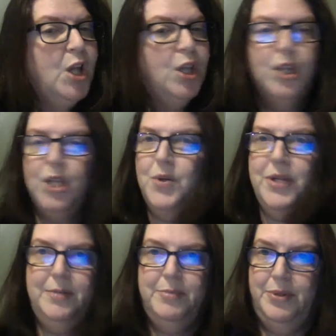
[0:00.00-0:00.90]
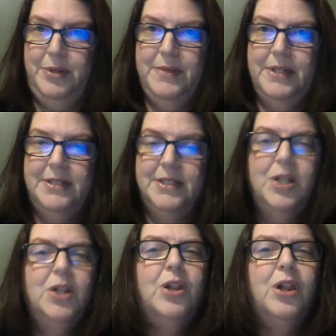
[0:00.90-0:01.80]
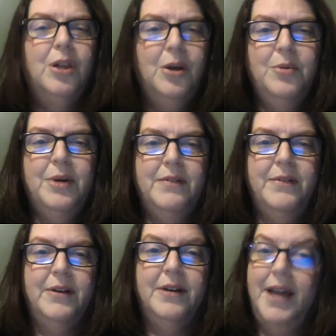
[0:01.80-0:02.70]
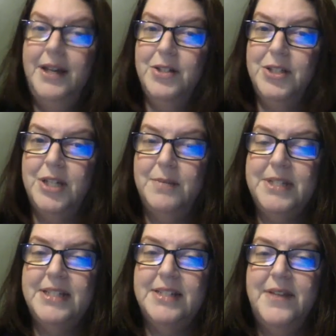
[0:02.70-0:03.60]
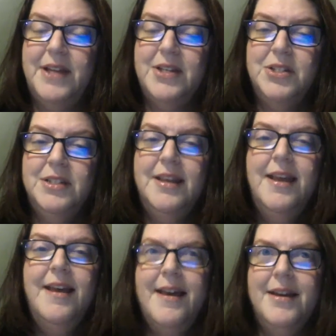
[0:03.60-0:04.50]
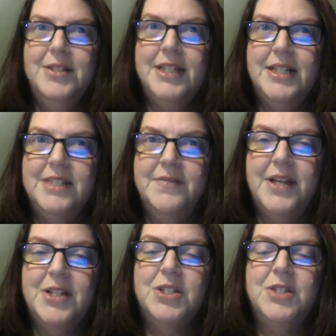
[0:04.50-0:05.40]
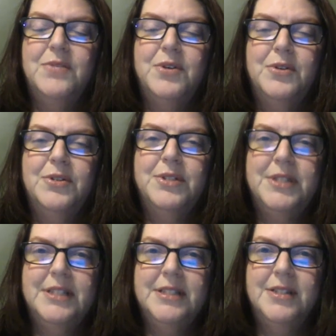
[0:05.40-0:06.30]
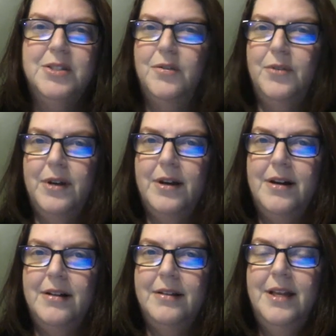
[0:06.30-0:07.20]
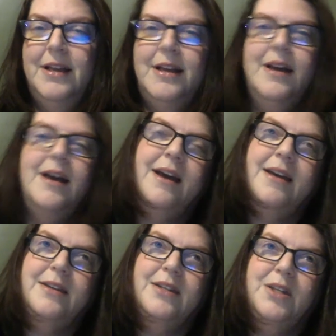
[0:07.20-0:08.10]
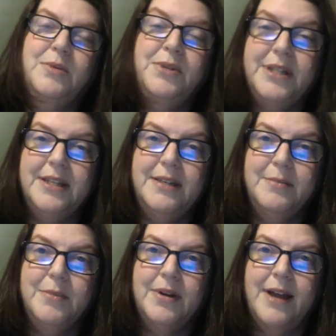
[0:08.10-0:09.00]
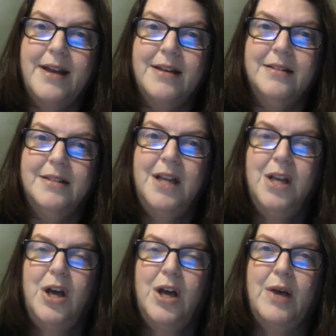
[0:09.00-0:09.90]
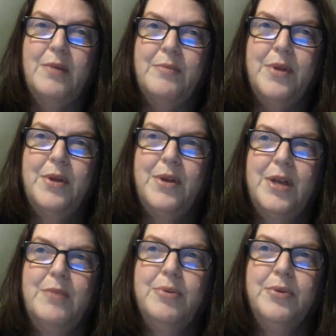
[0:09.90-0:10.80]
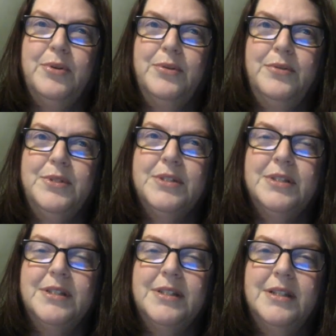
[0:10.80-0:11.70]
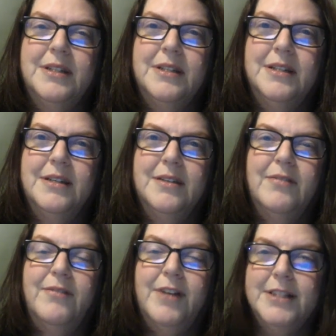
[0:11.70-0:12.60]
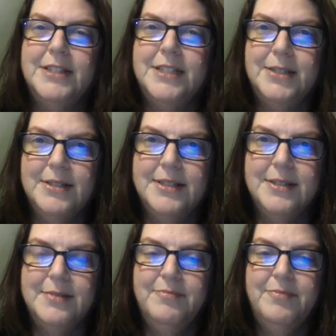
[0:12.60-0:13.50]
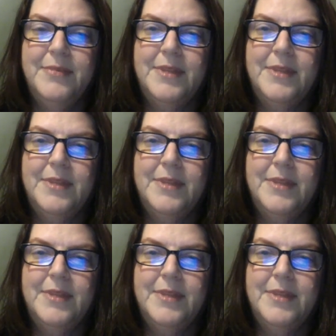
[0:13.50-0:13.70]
low unemployment, low welfare, higher job satisfaction, higher satisfaction of citizens overall, high community morale, improved volunteerism,